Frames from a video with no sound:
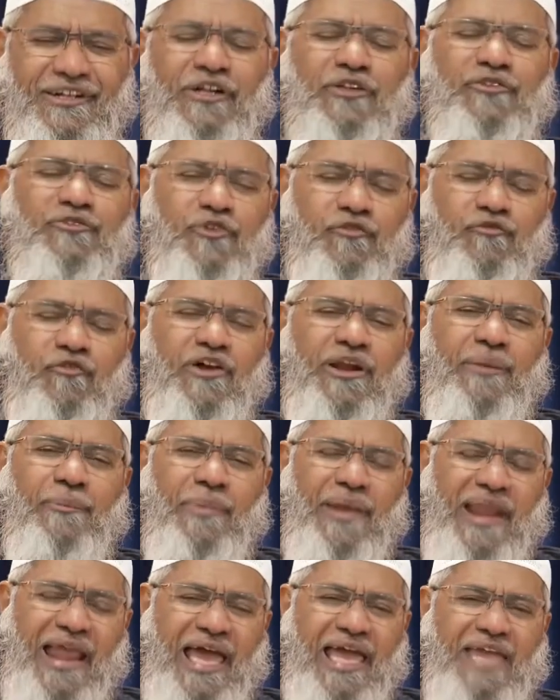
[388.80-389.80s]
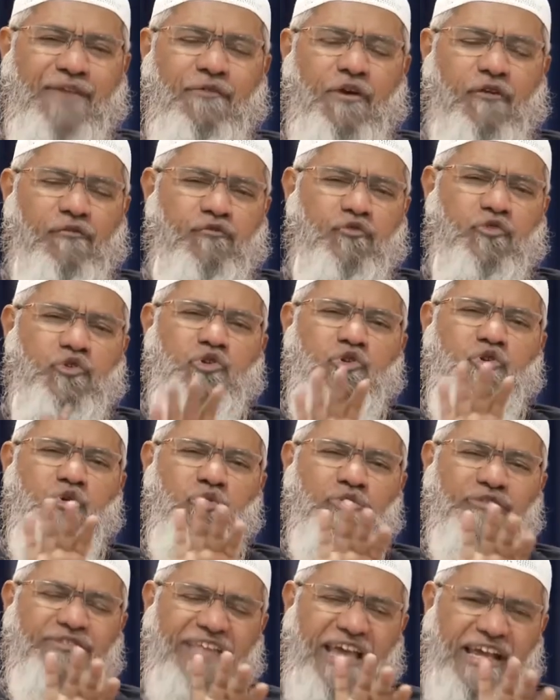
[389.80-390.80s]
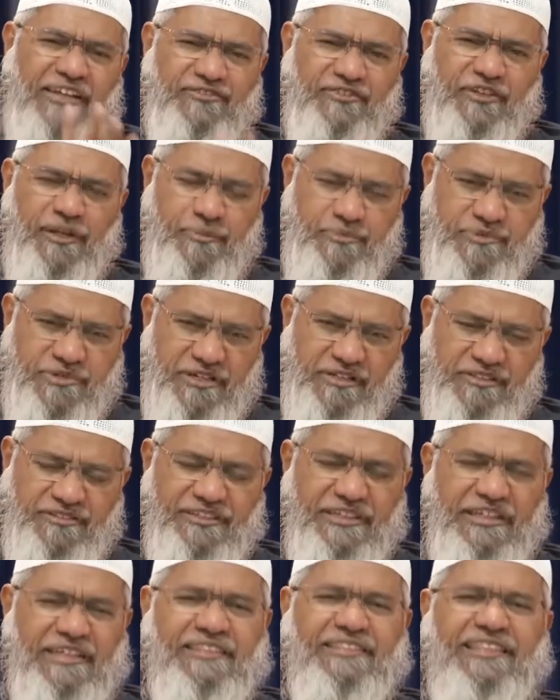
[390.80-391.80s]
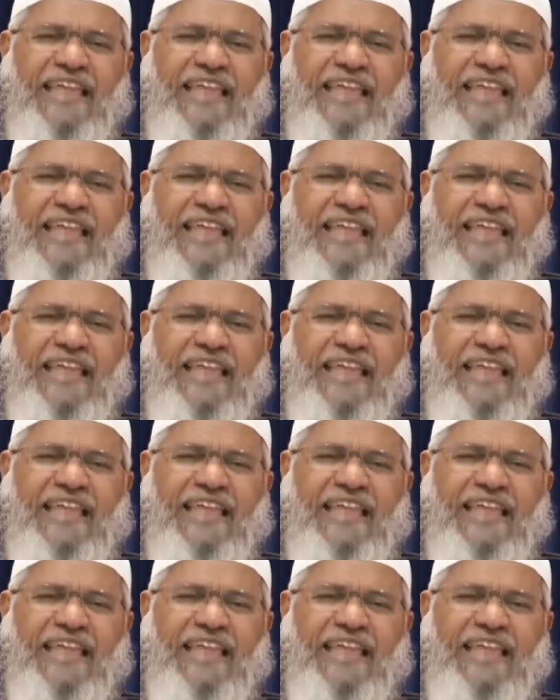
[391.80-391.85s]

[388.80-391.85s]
So for replying, you have to use their scriptures.